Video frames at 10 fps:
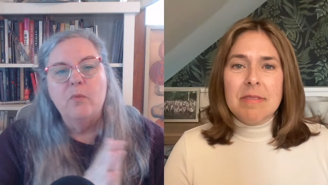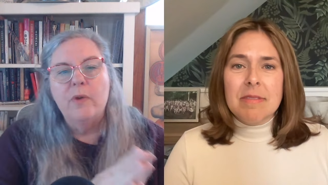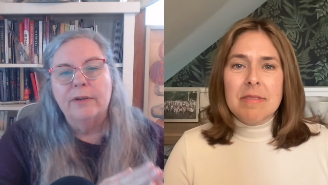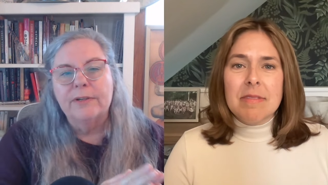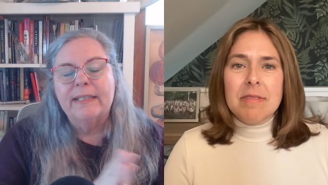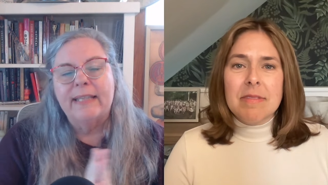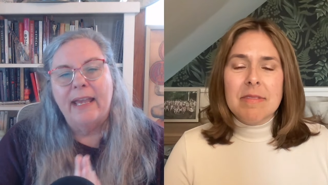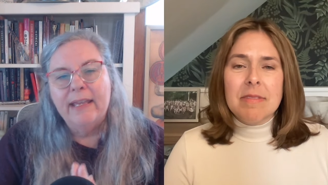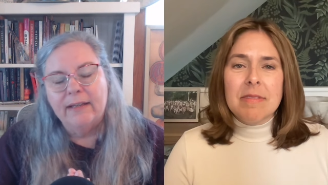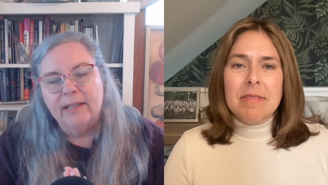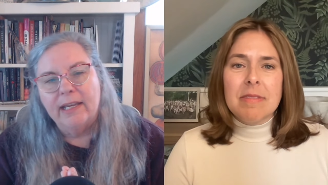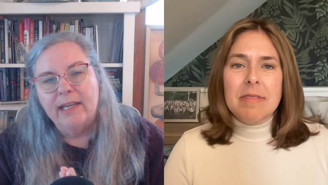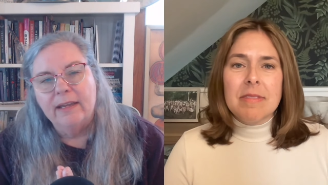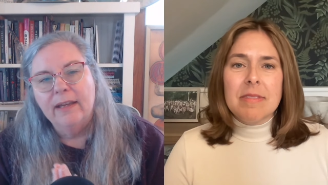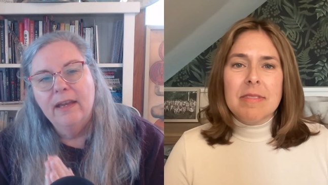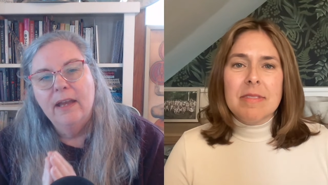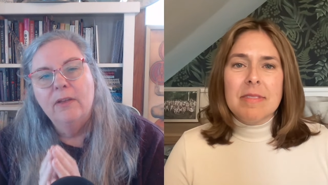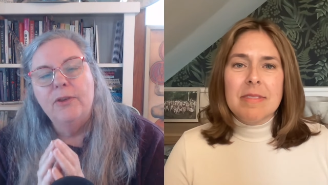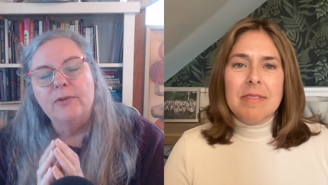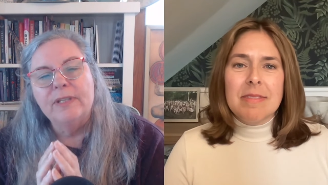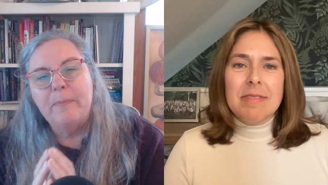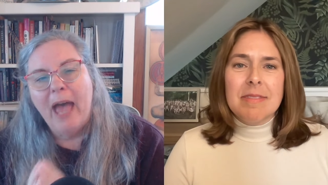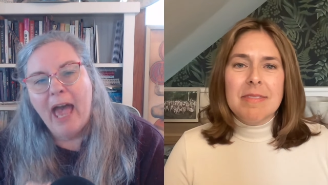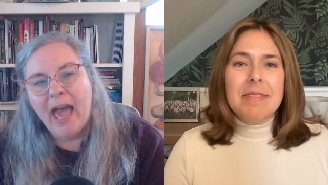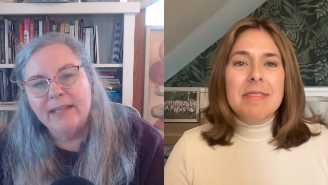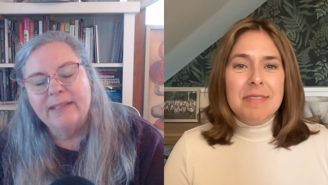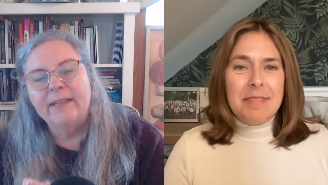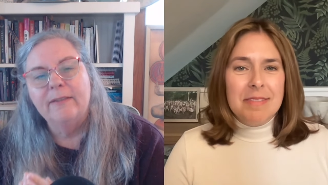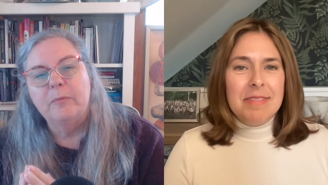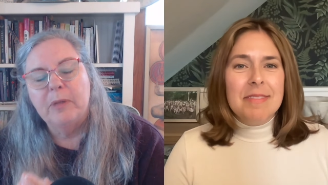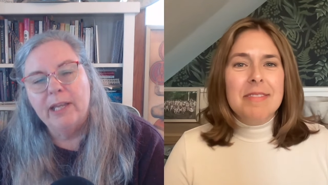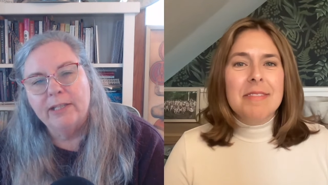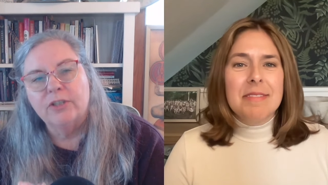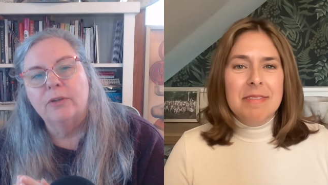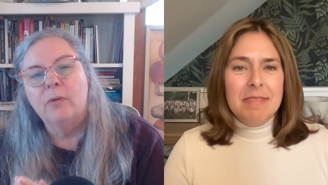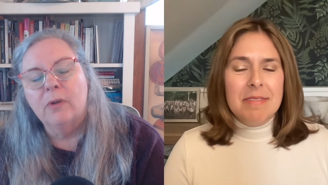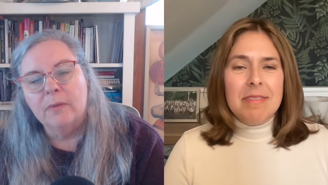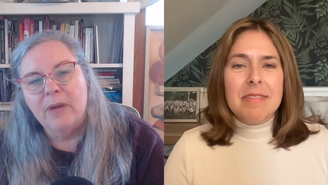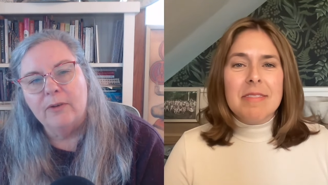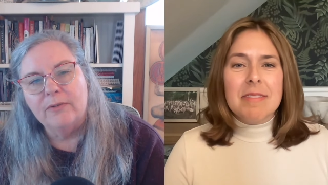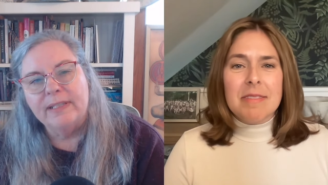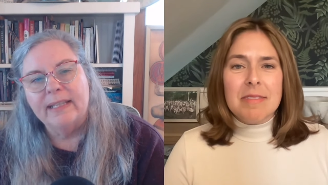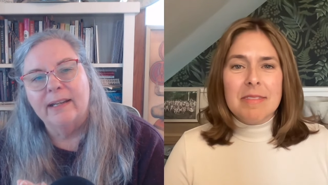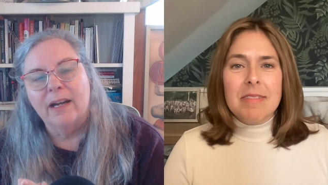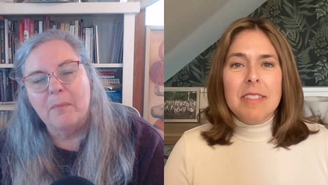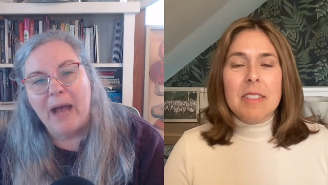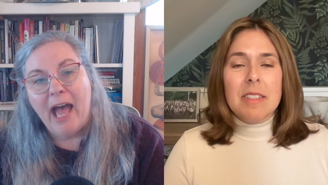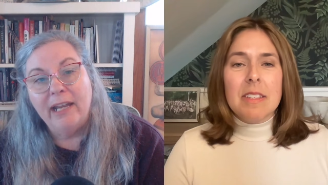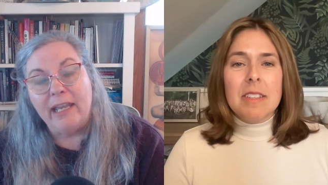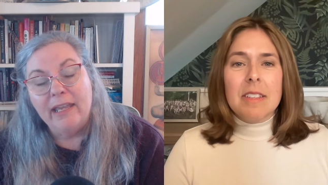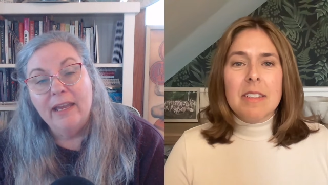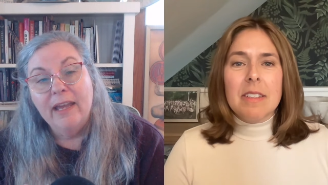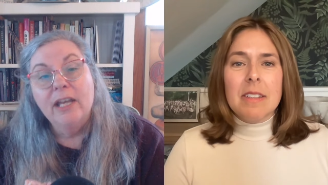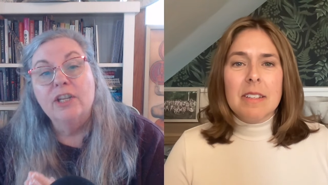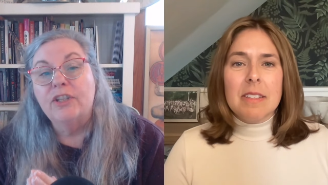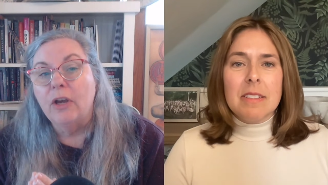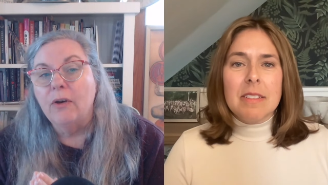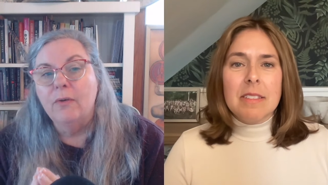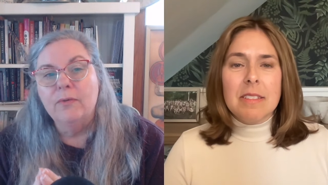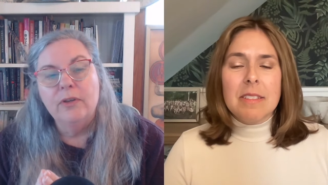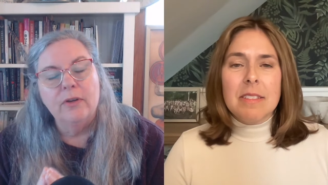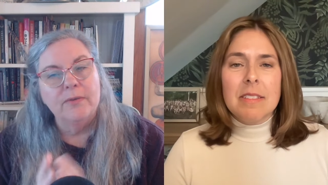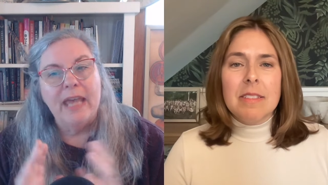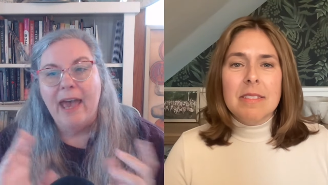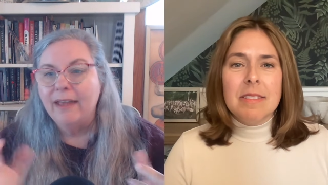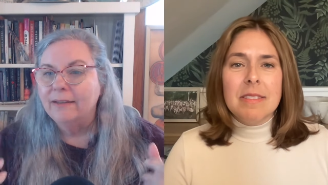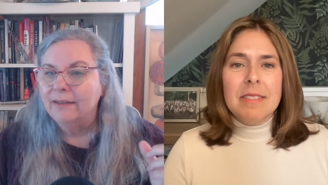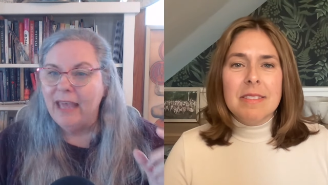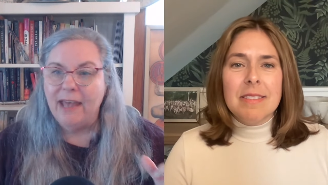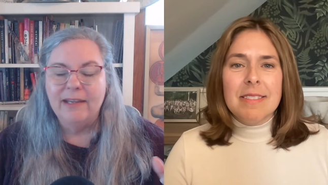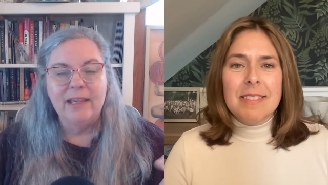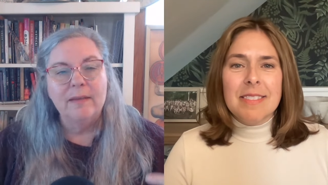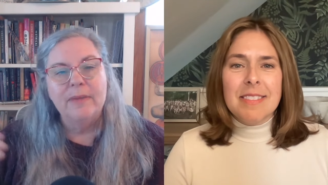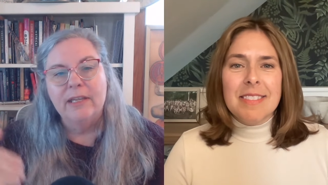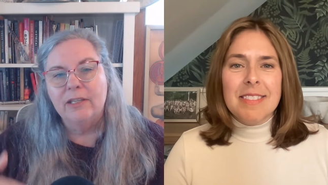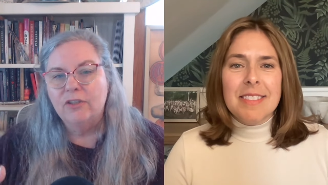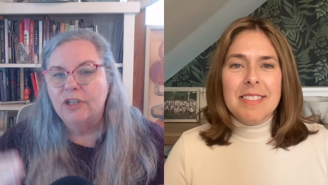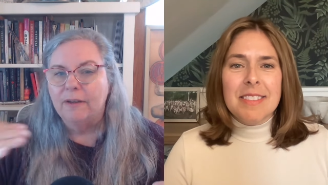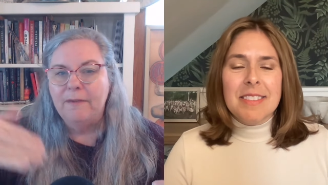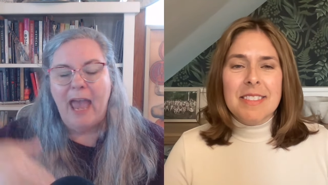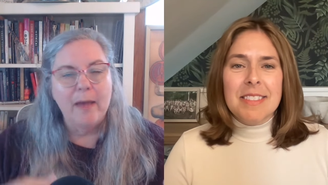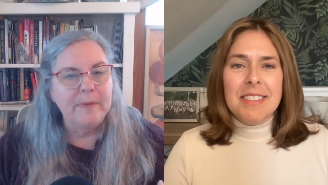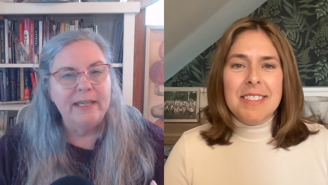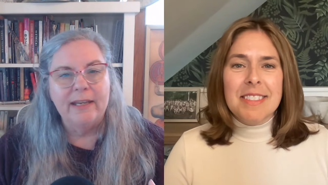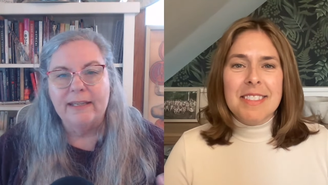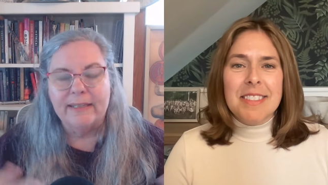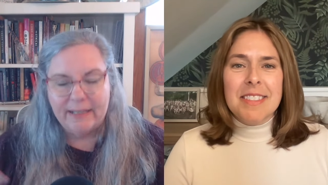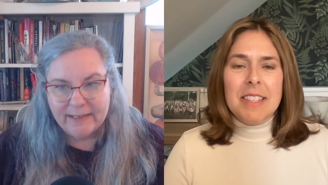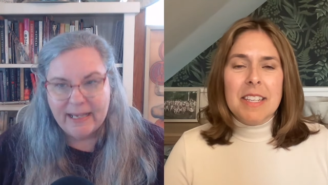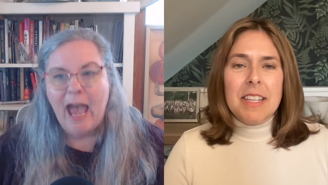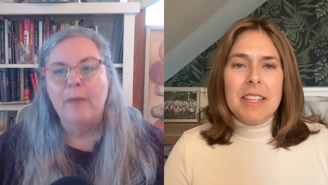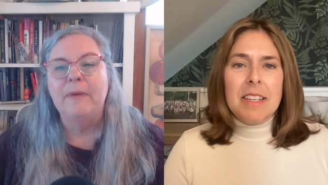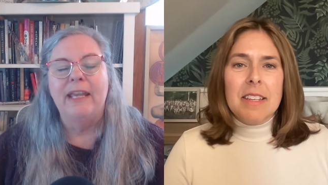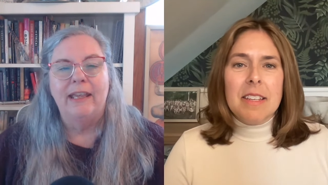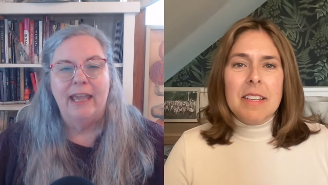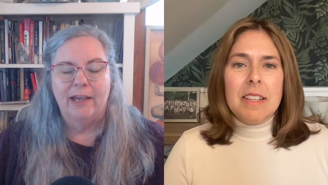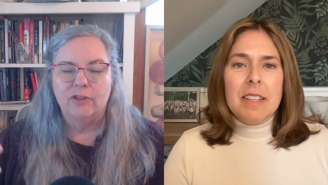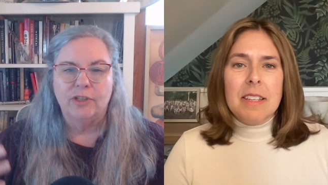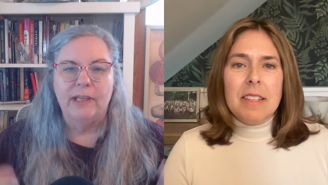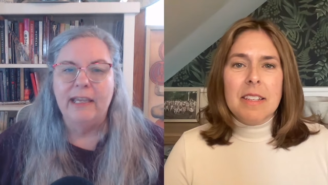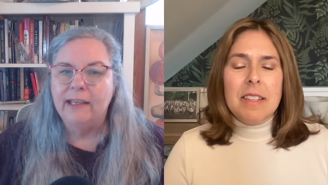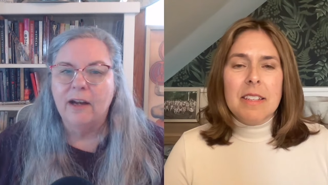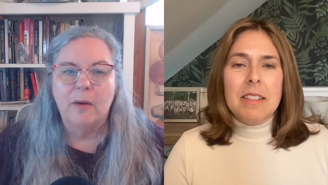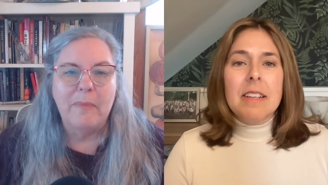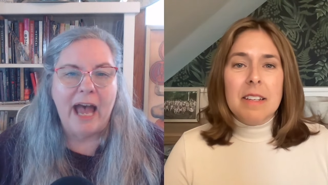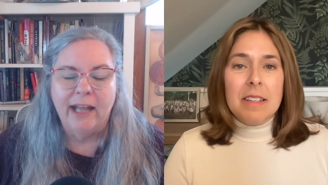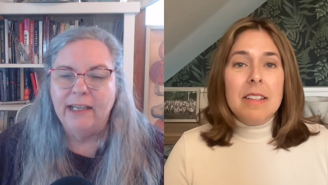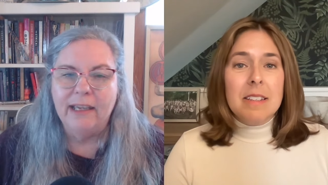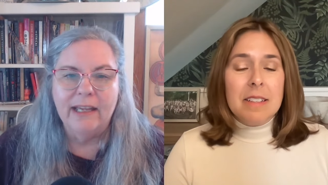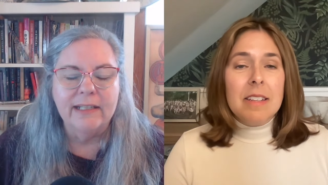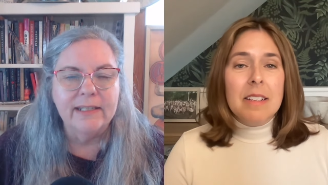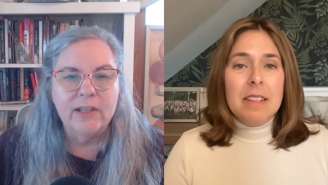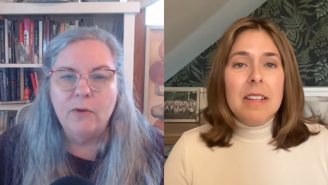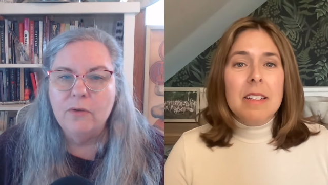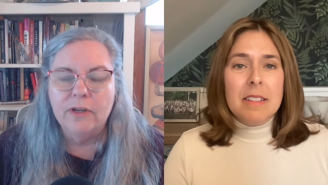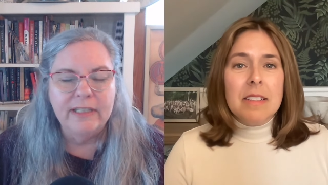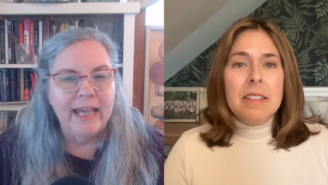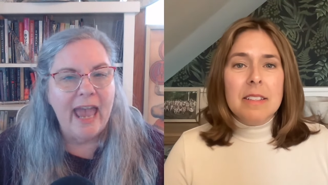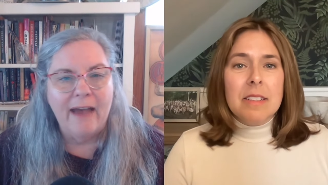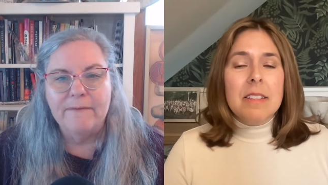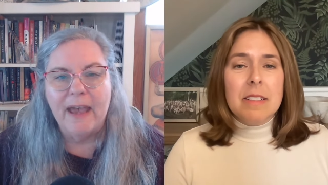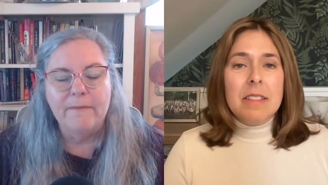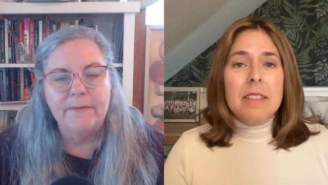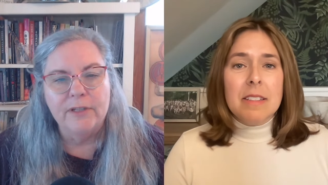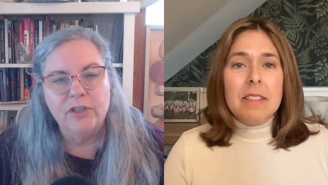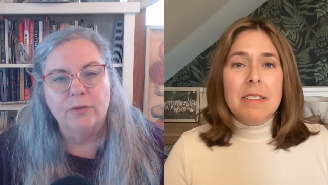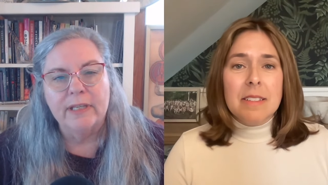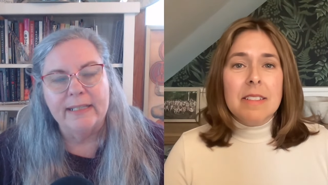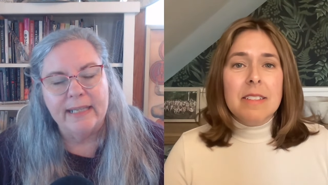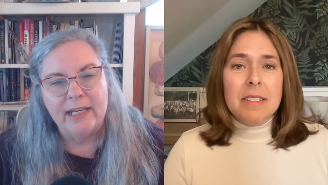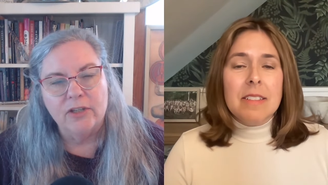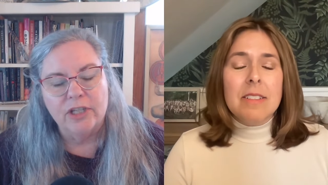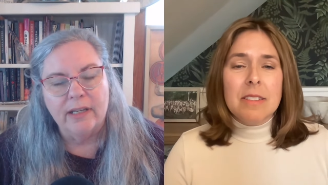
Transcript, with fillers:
Speaker 1: we're cycling those positive pleasure hormones in our body. So, you know, that that image of happiness is happening actually in our body and it's so good to have that visualization.